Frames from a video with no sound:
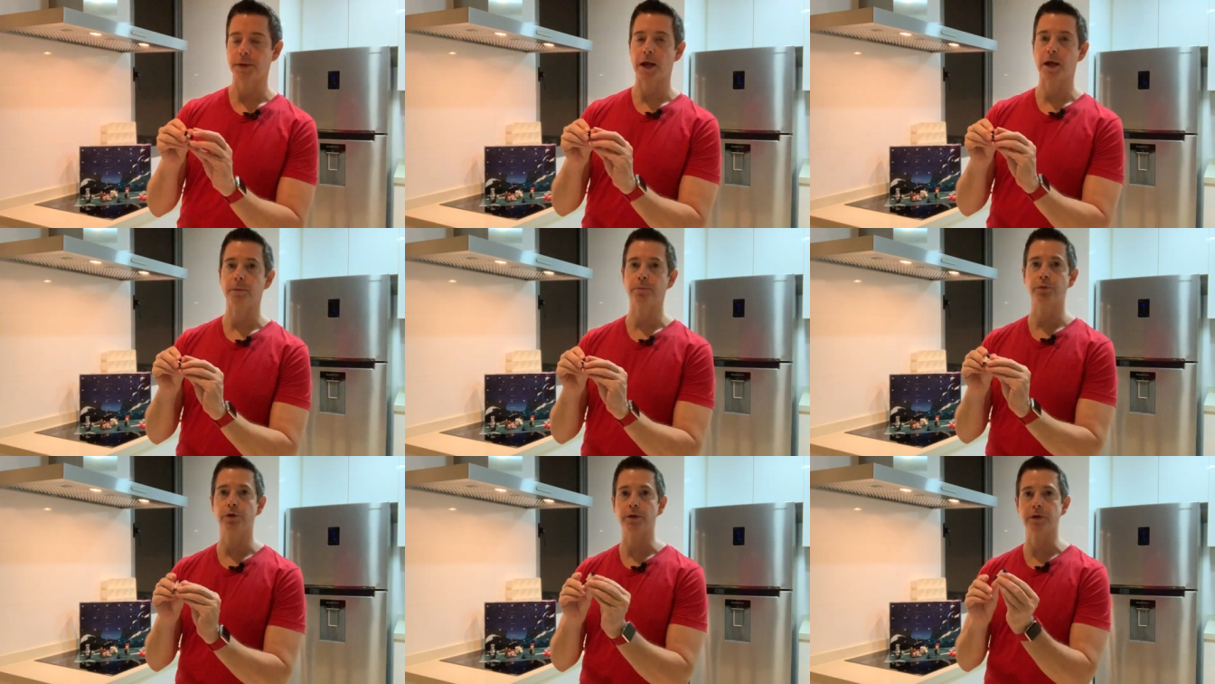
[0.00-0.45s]

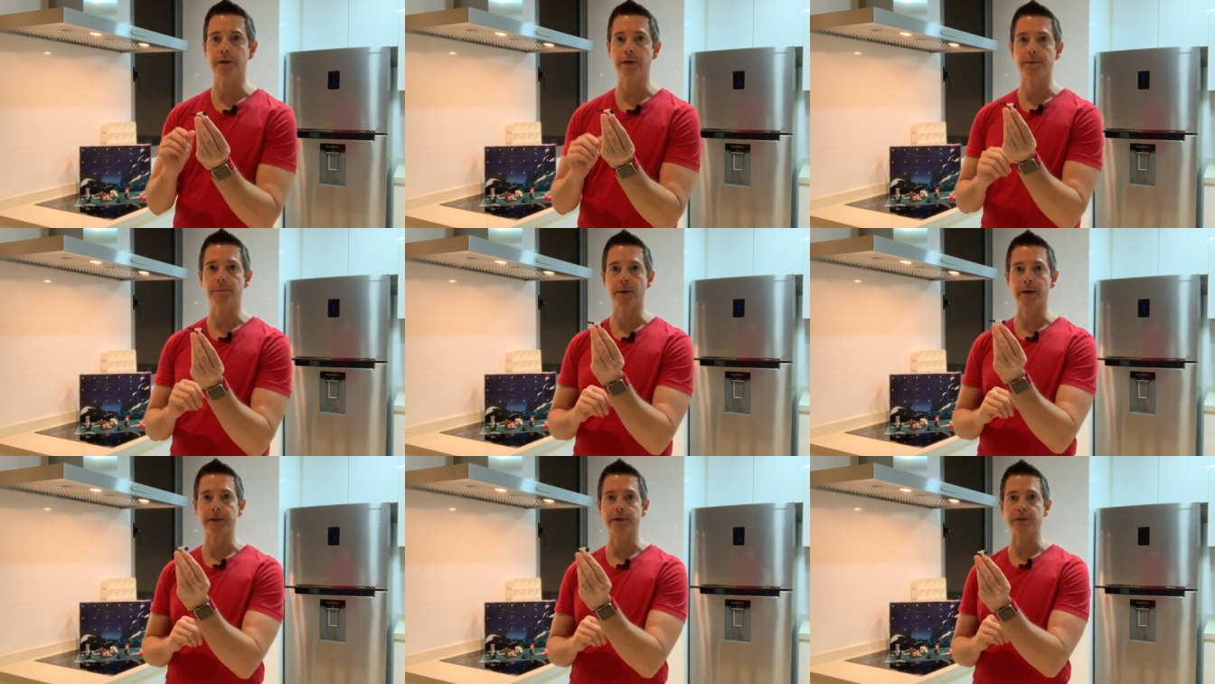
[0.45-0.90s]
I'll put it
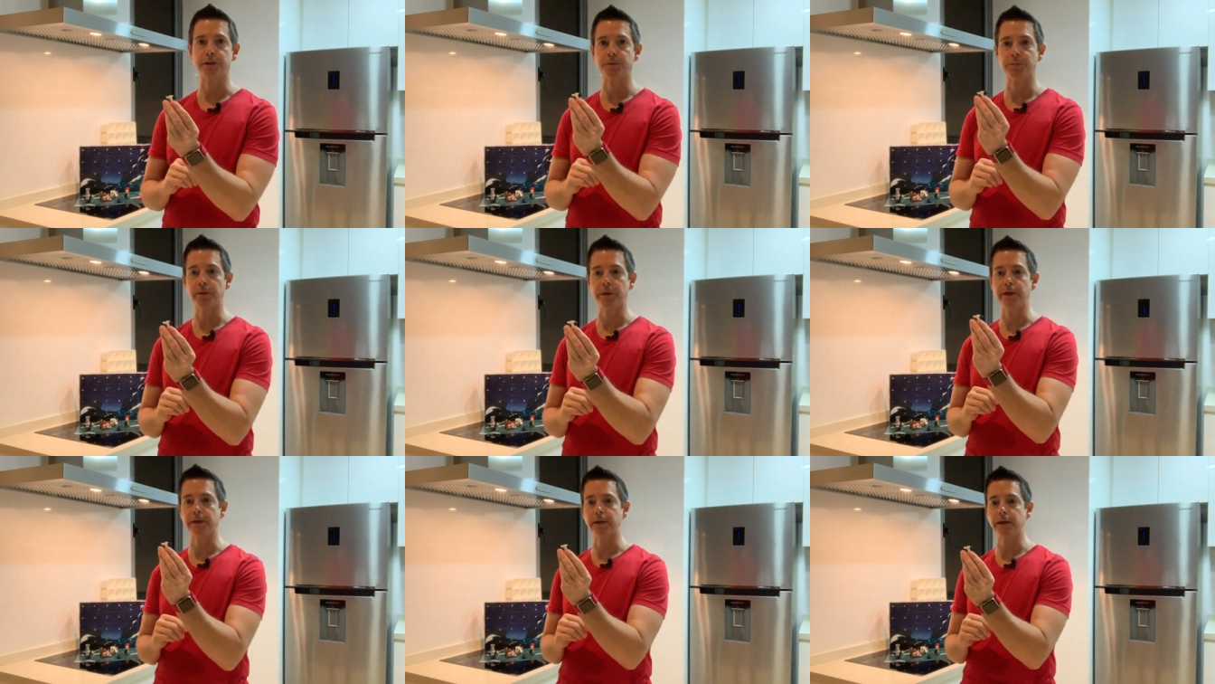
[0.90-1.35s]
in my
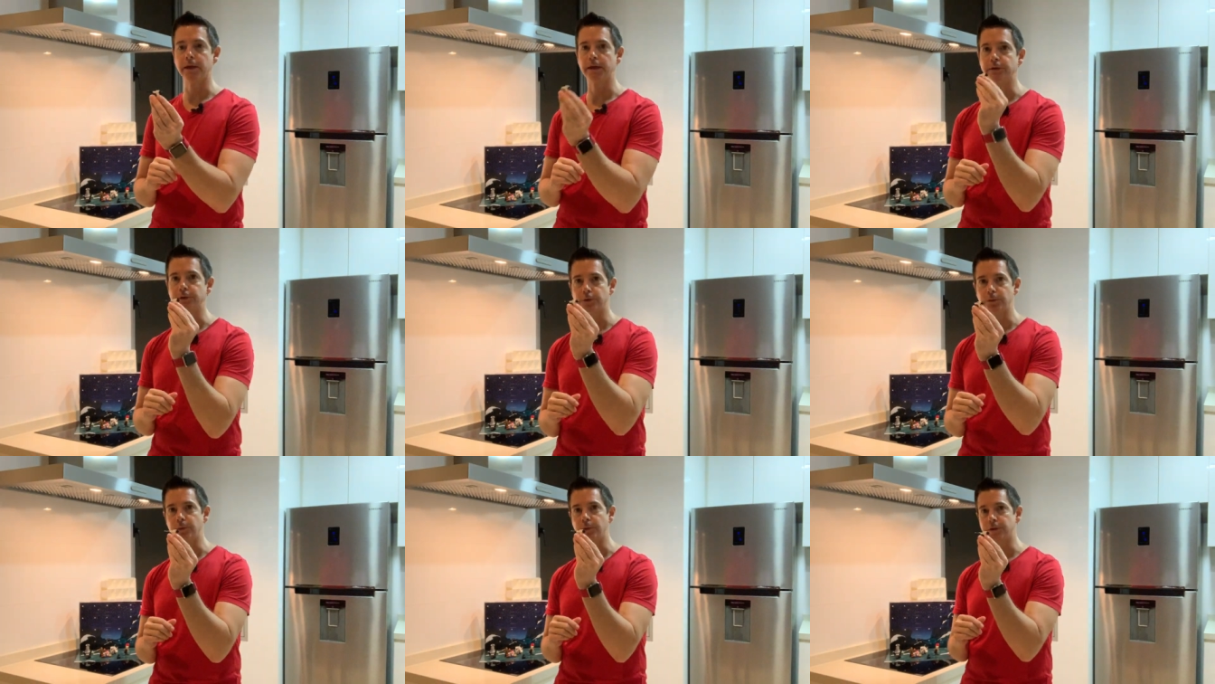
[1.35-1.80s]
display
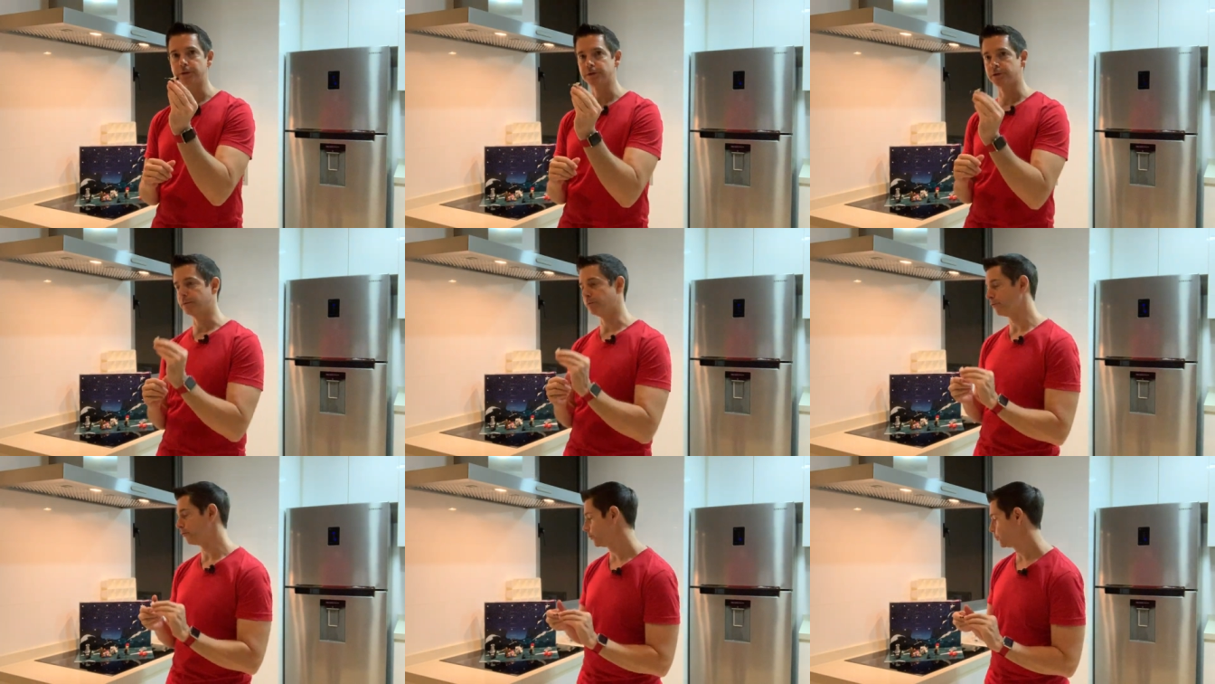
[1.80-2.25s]
case with
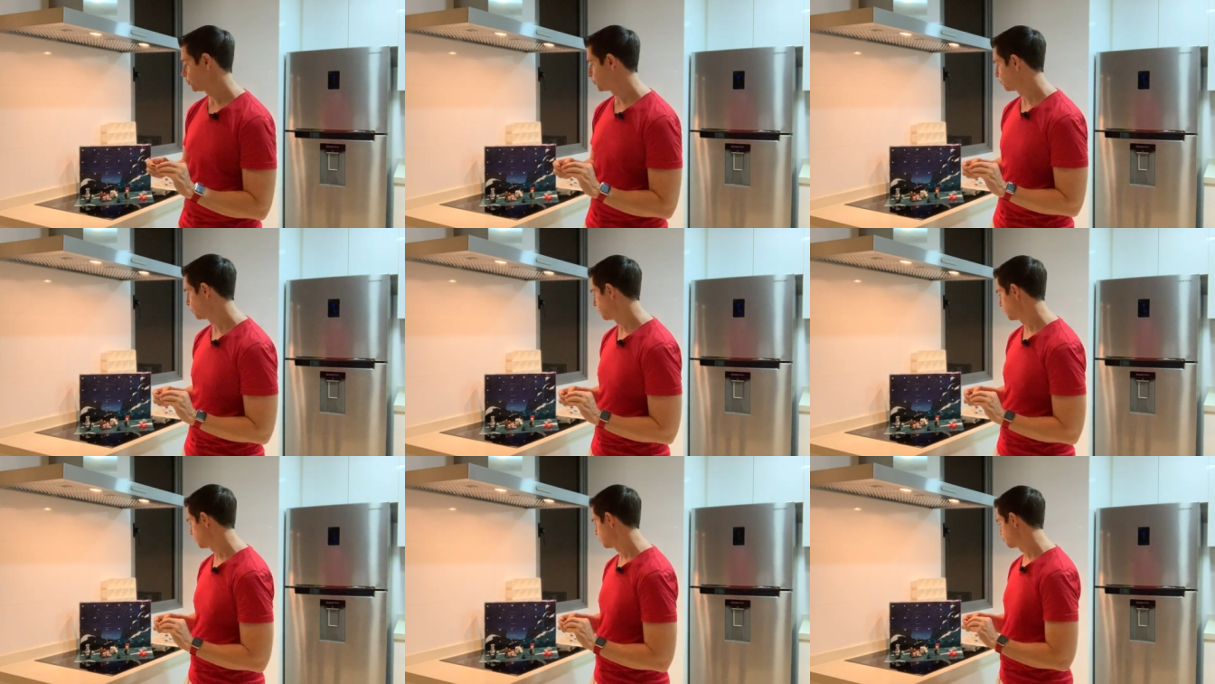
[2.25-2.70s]
some first
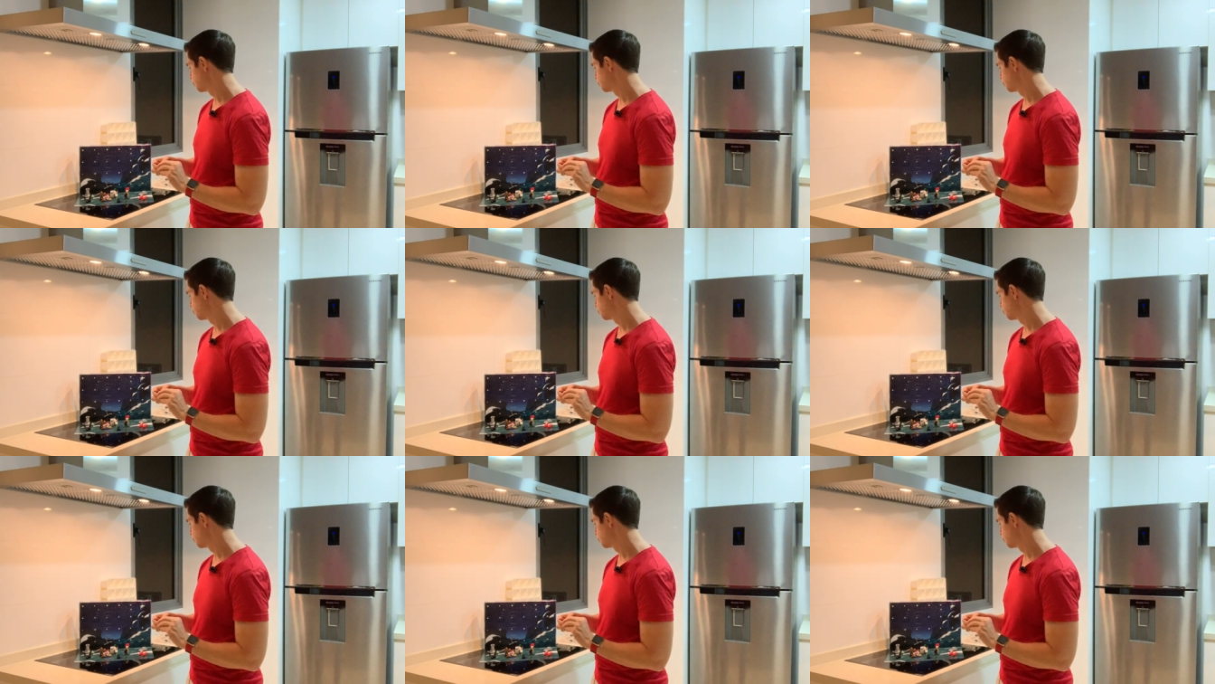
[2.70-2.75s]
order